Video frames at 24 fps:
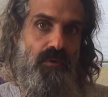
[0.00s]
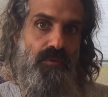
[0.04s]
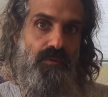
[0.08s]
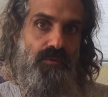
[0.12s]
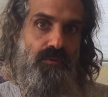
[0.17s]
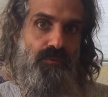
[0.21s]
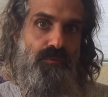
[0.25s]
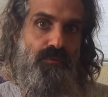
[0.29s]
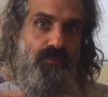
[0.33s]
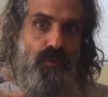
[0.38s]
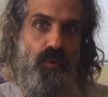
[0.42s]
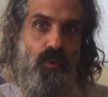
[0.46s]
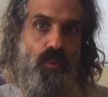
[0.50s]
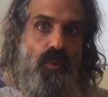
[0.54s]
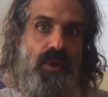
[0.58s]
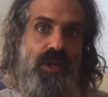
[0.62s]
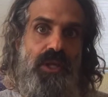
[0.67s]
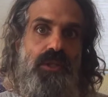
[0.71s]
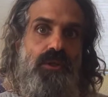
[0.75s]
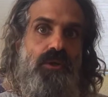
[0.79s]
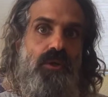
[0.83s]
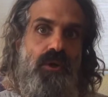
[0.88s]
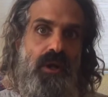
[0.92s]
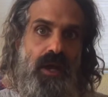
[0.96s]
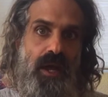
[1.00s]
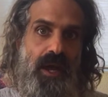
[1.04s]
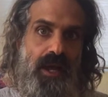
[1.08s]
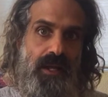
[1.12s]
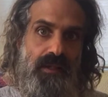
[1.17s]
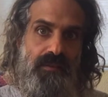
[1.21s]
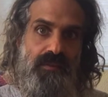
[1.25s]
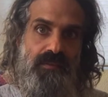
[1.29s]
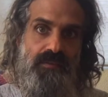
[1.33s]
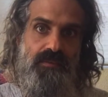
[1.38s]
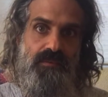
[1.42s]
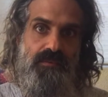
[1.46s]
for where you're
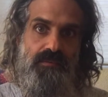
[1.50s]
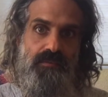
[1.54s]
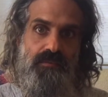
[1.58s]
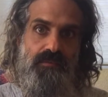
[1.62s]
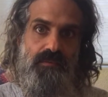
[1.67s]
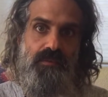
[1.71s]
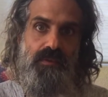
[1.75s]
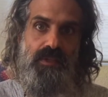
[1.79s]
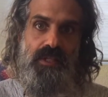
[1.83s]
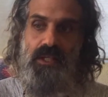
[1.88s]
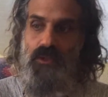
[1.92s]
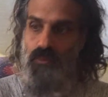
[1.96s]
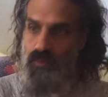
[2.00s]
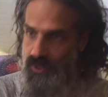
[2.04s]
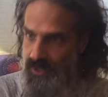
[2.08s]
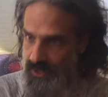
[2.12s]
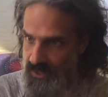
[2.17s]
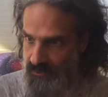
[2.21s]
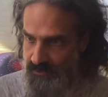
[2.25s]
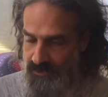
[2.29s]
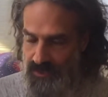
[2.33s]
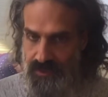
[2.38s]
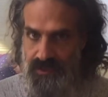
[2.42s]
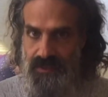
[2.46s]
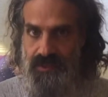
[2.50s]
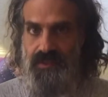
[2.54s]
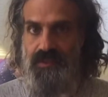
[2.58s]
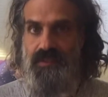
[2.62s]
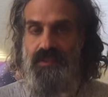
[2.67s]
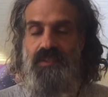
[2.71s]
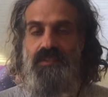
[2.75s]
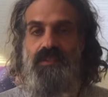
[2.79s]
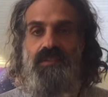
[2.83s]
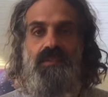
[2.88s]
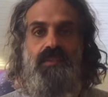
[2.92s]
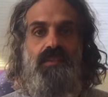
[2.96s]
at in whatever it is
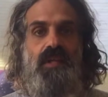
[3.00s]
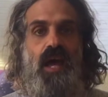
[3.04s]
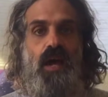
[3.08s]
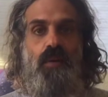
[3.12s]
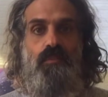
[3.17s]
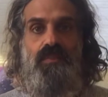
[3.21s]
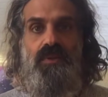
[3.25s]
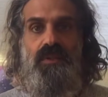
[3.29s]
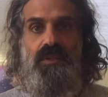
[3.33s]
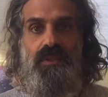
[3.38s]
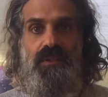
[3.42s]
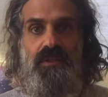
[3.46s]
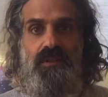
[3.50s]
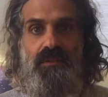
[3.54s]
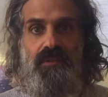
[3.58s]
that is happening.